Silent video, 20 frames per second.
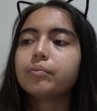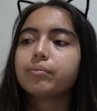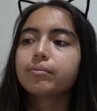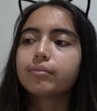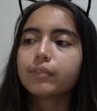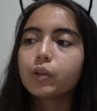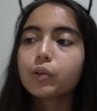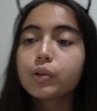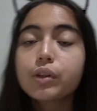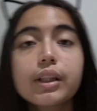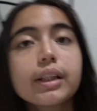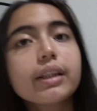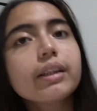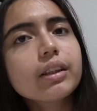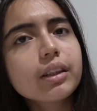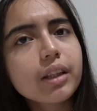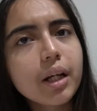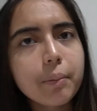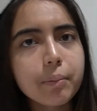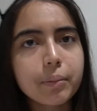those things
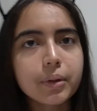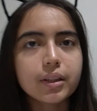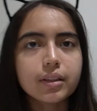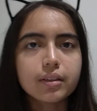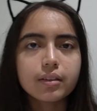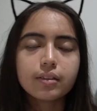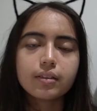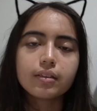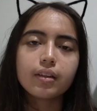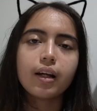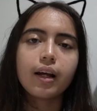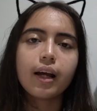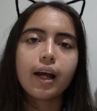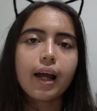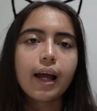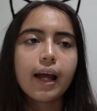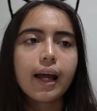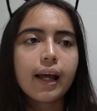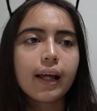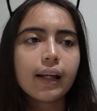shape us,
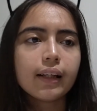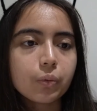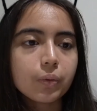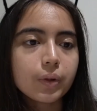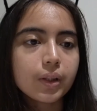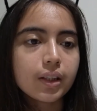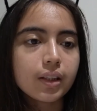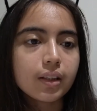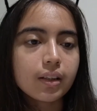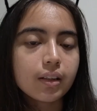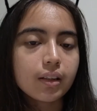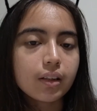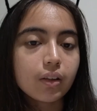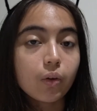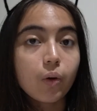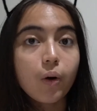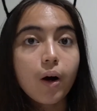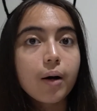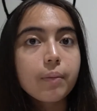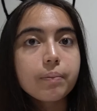and we
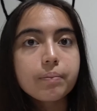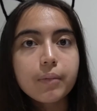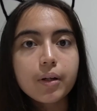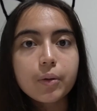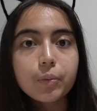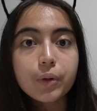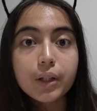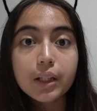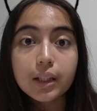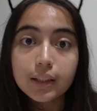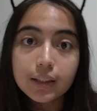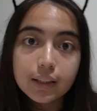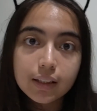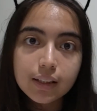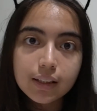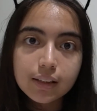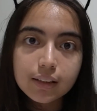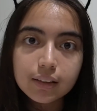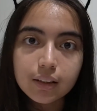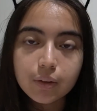grow up and we learn
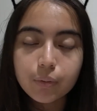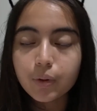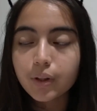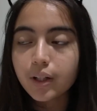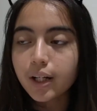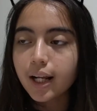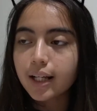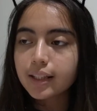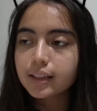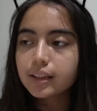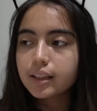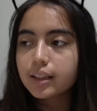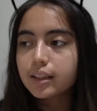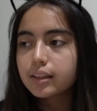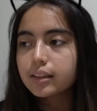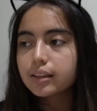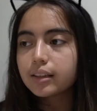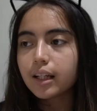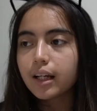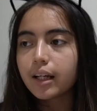things and we realize
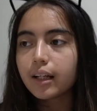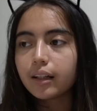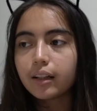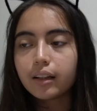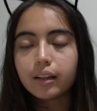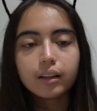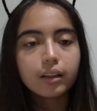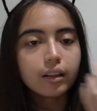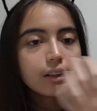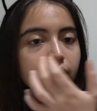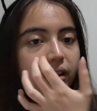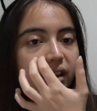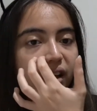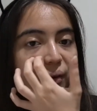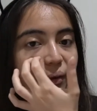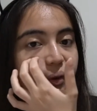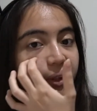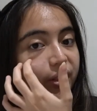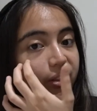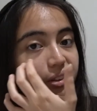things, and
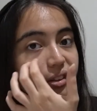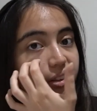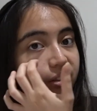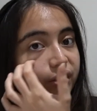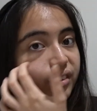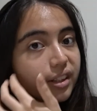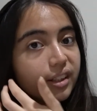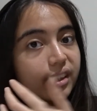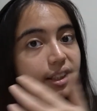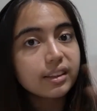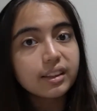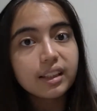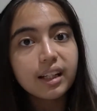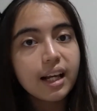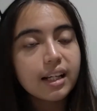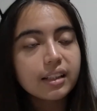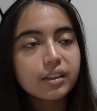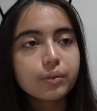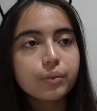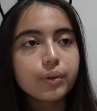our innocence really doesn't
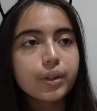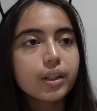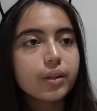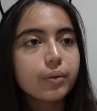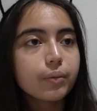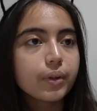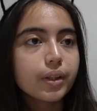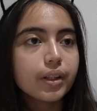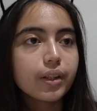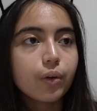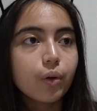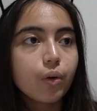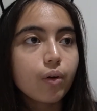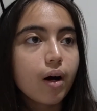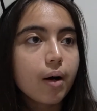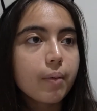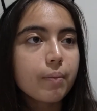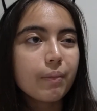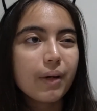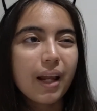last. We grow
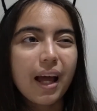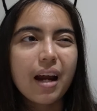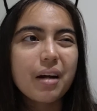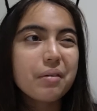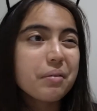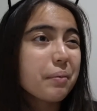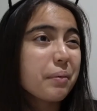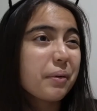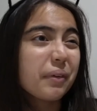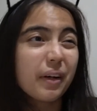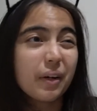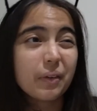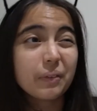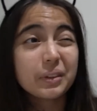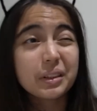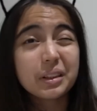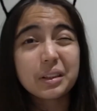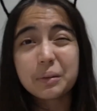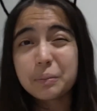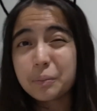up, like I remember when I was
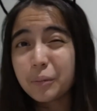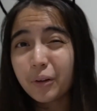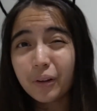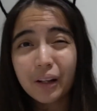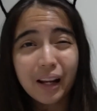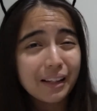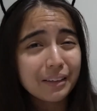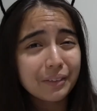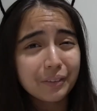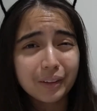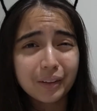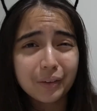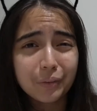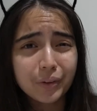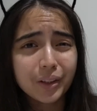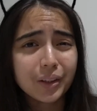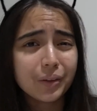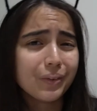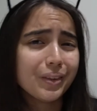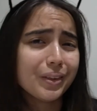small, I thought the
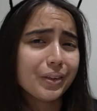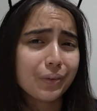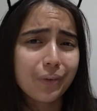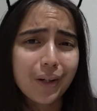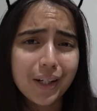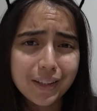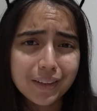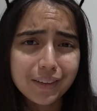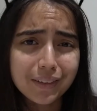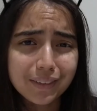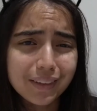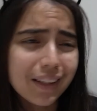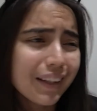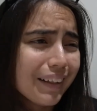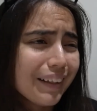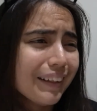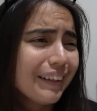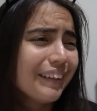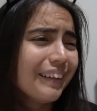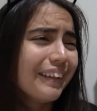world was great.
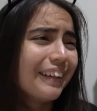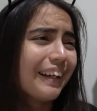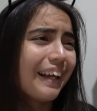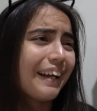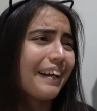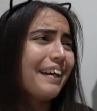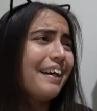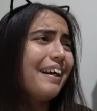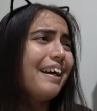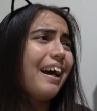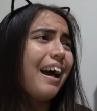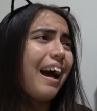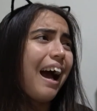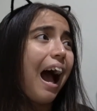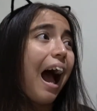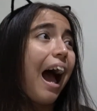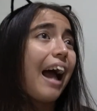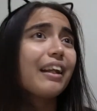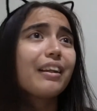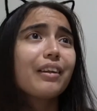Like
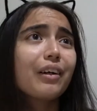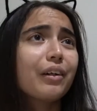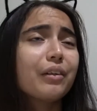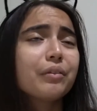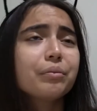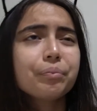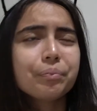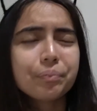I thought,